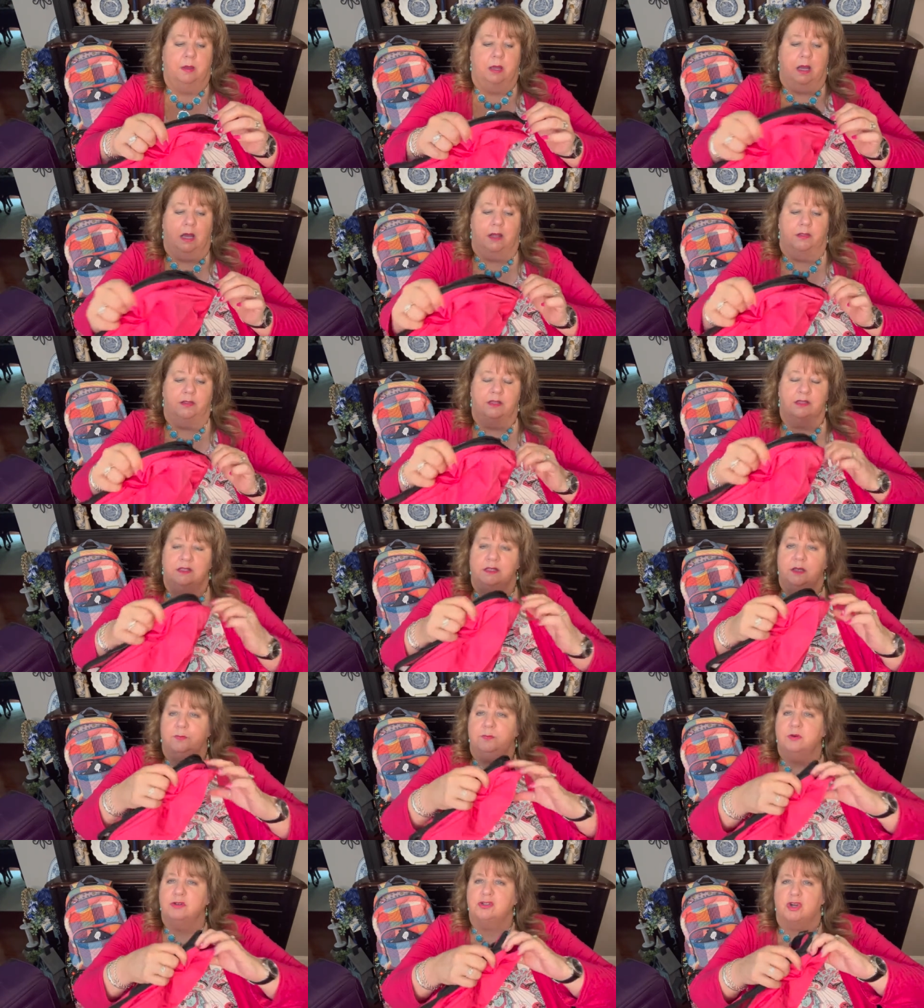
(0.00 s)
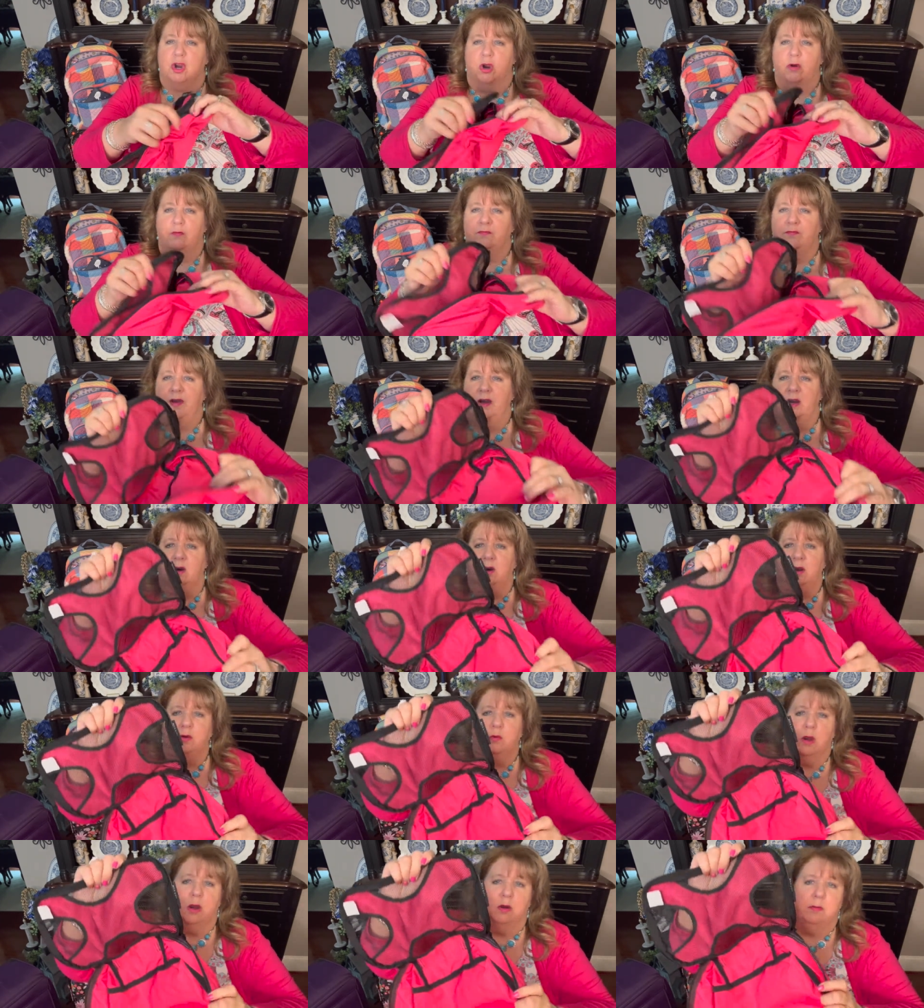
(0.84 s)
Uh, the zippers are
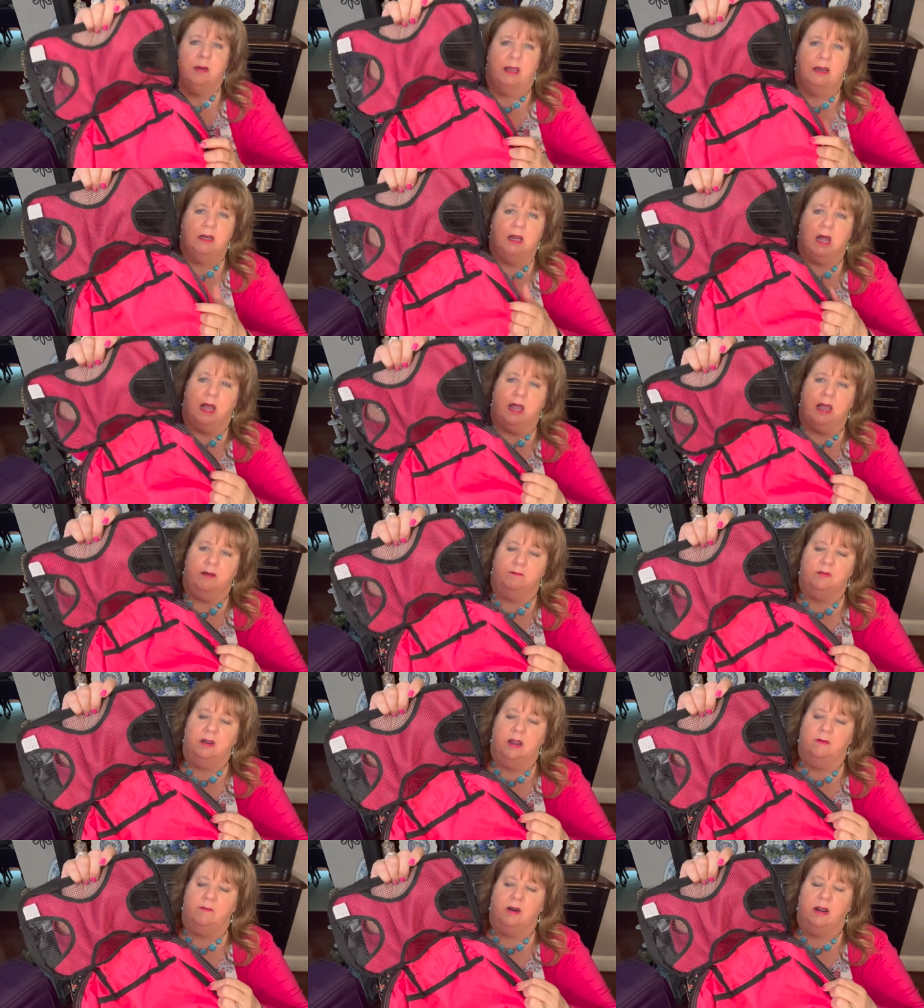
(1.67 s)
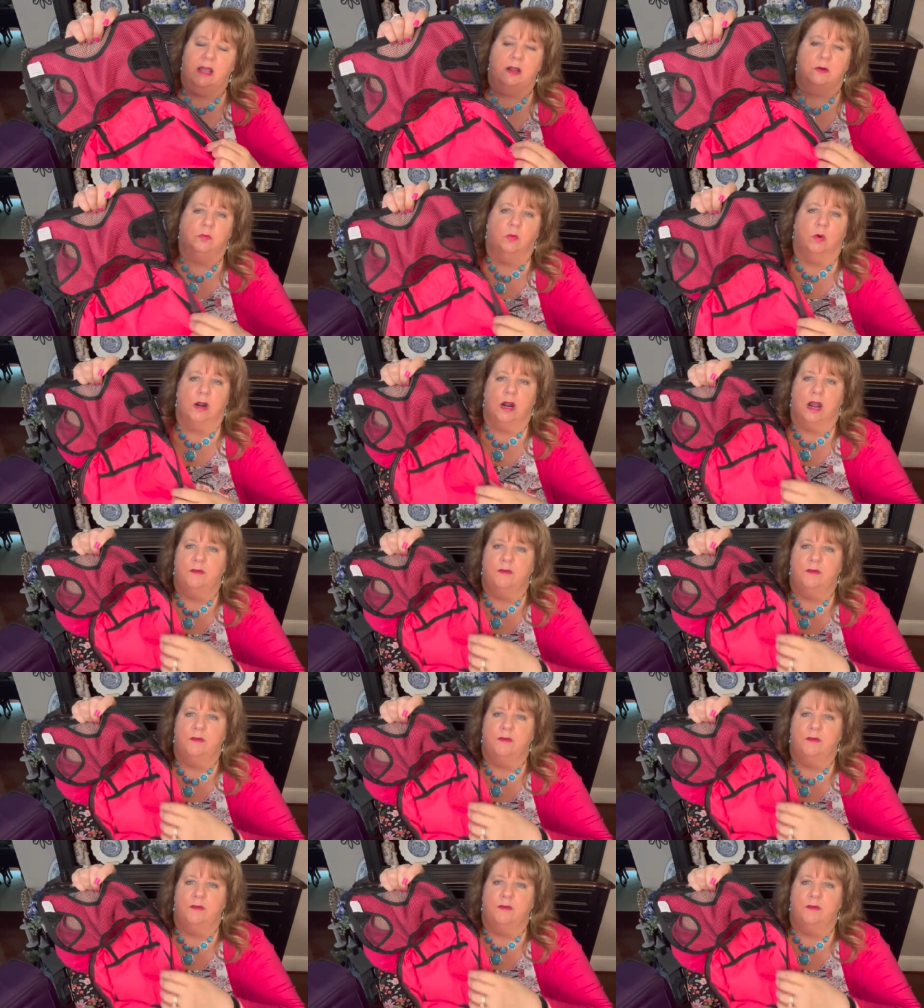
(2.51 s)
very well made. I have never had one.